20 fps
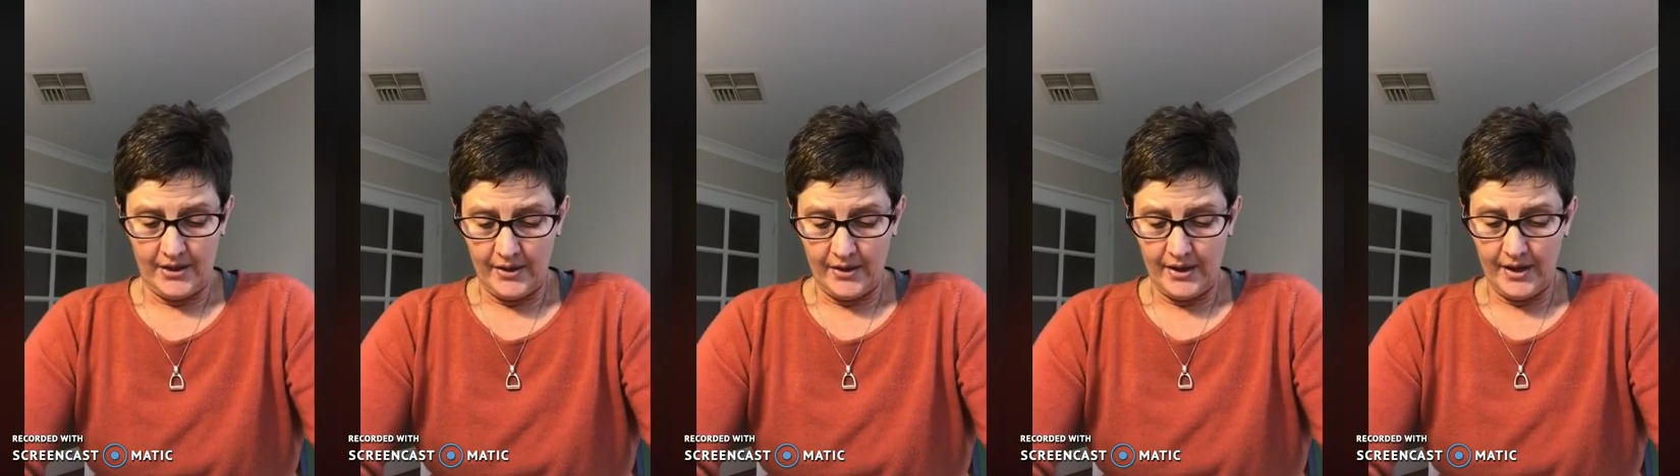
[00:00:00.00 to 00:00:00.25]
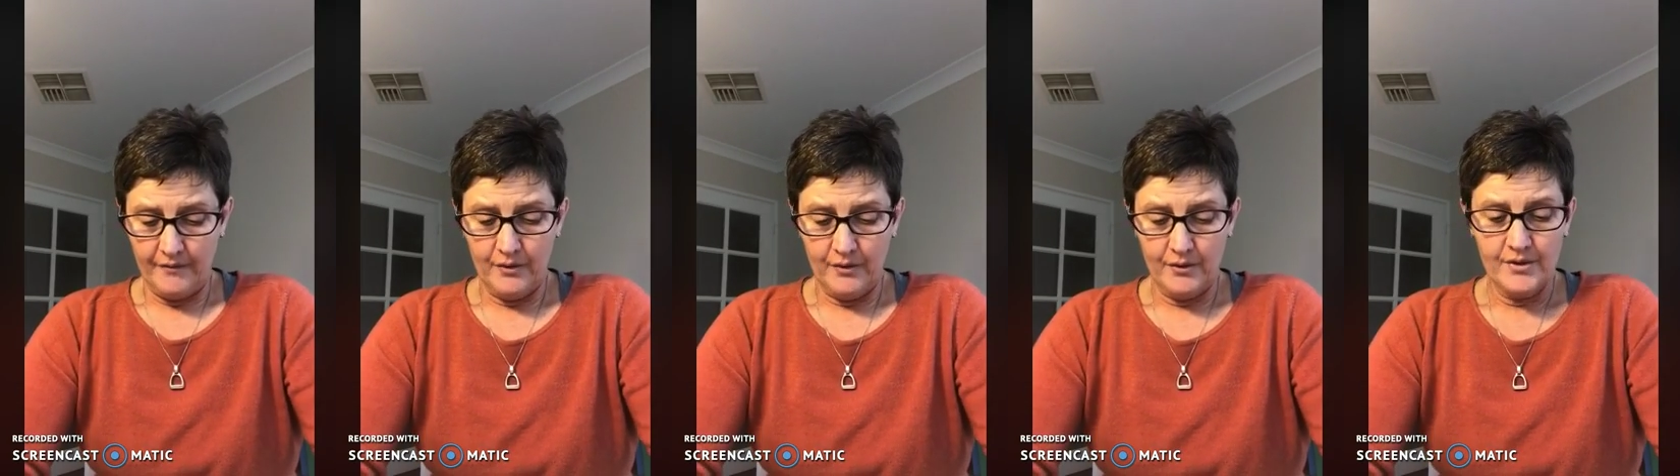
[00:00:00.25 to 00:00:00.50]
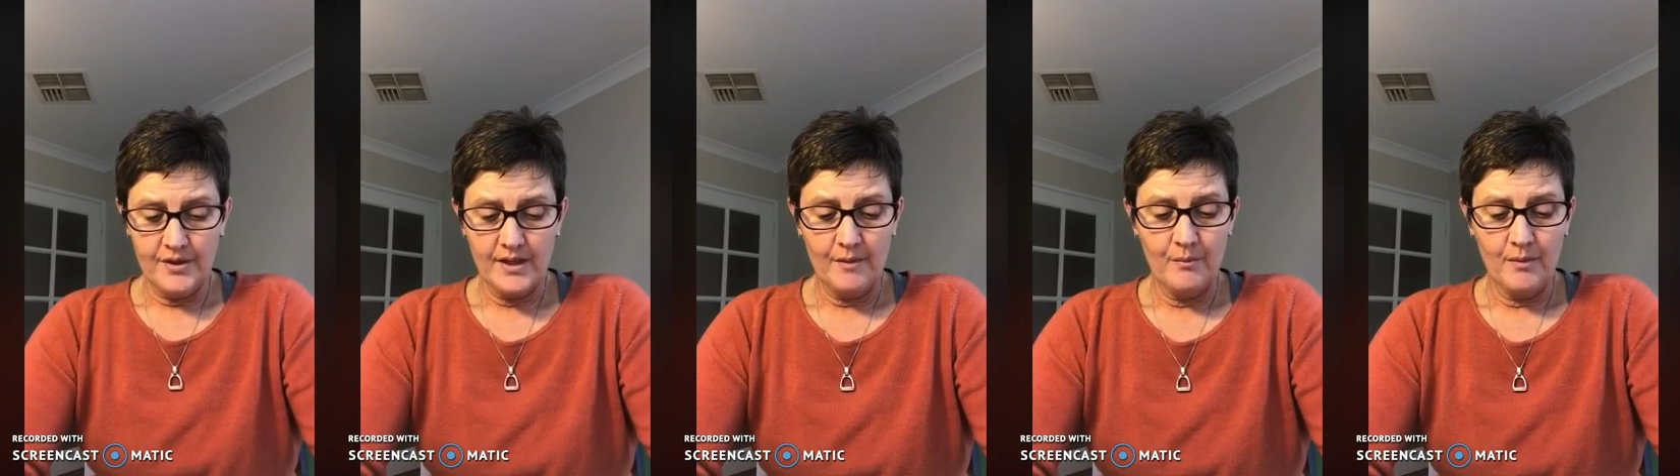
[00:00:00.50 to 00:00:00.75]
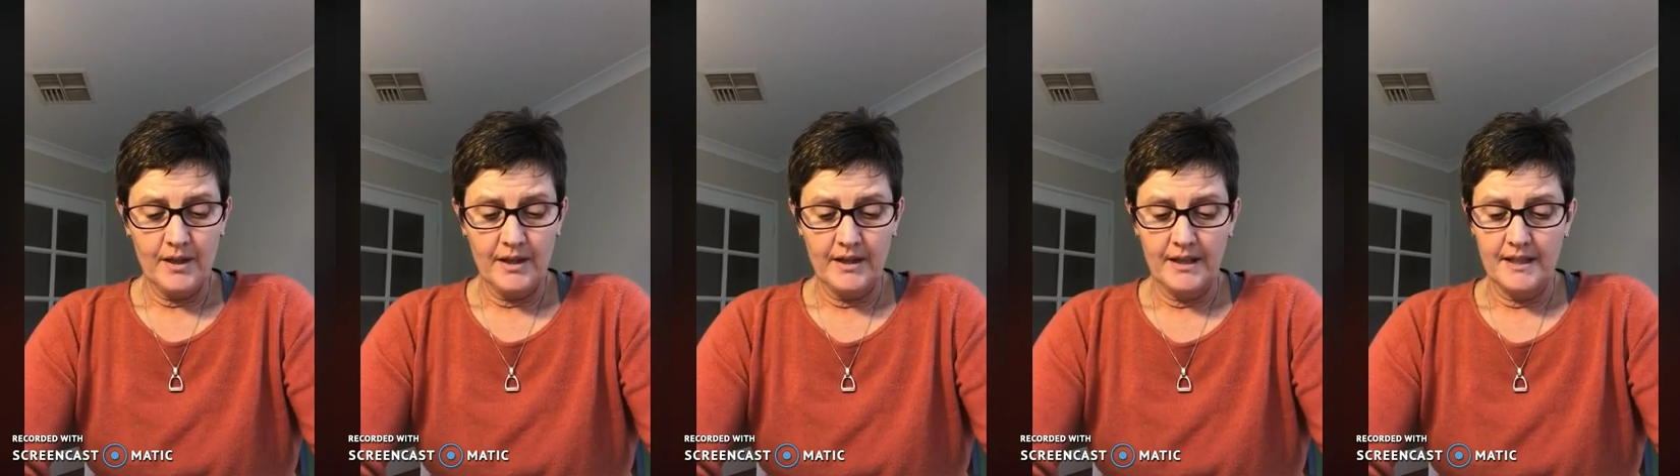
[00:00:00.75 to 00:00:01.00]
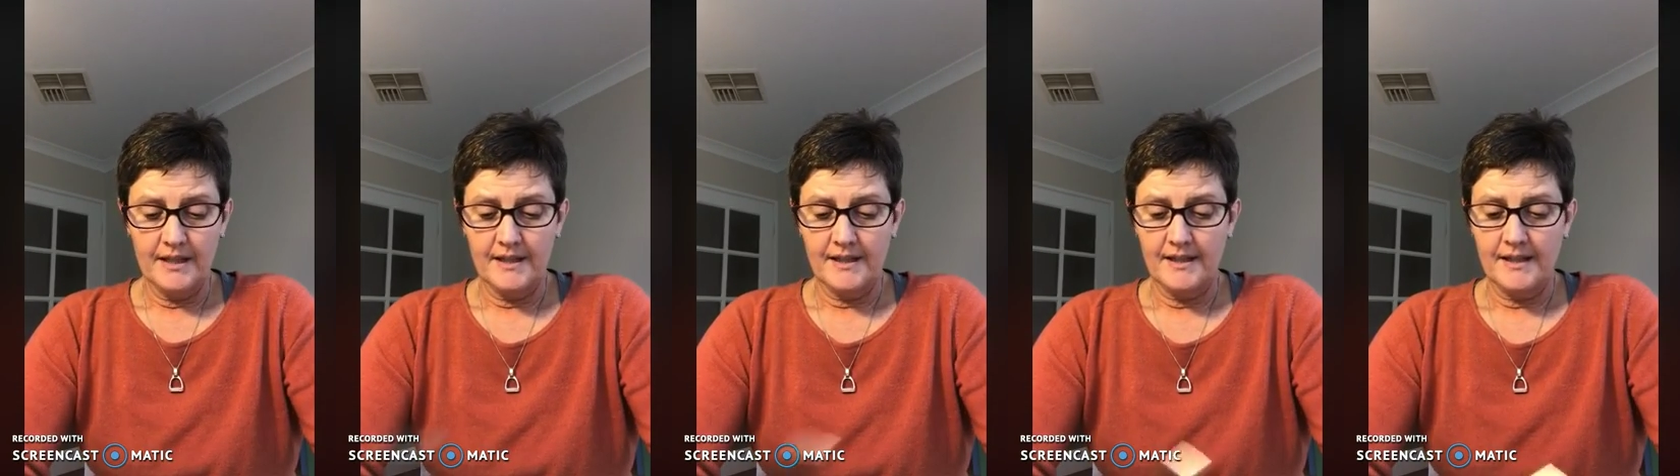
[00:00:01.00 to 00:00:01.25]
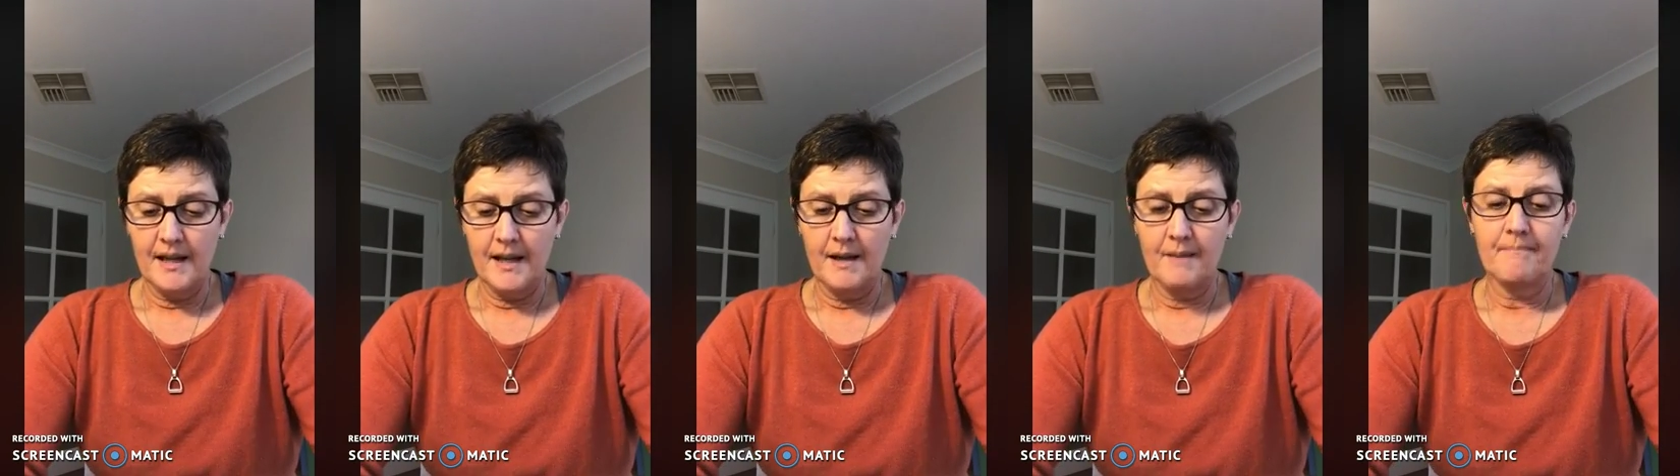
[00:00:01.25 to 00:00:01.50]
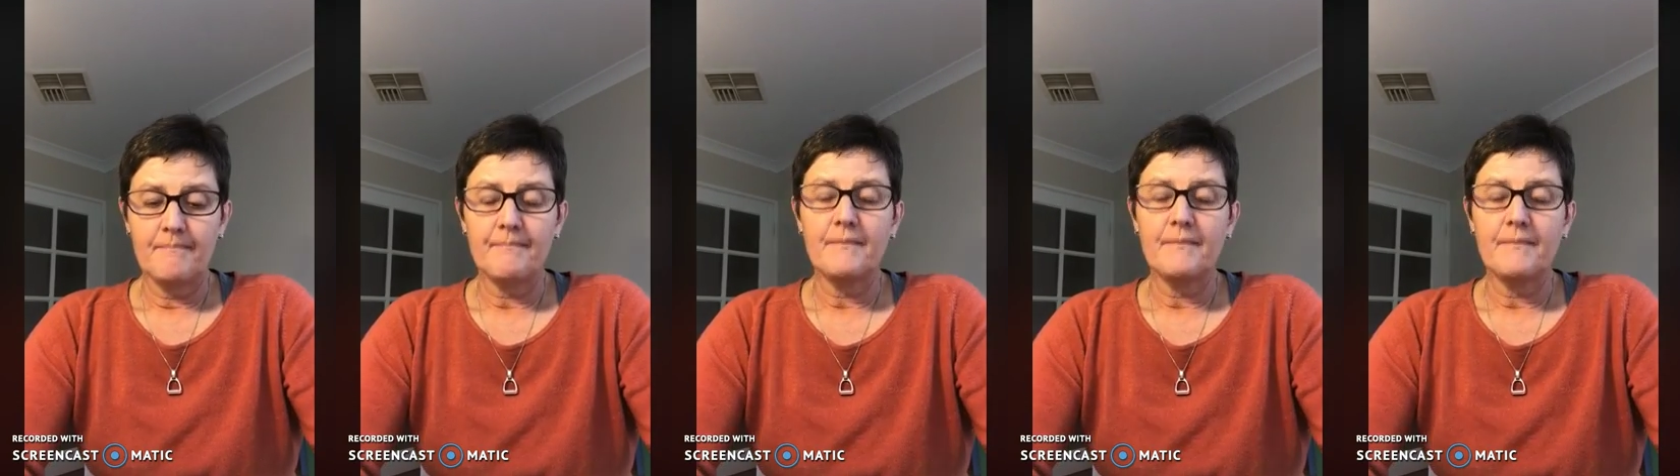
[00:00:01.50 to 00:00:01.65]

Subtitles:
So if you're someone that's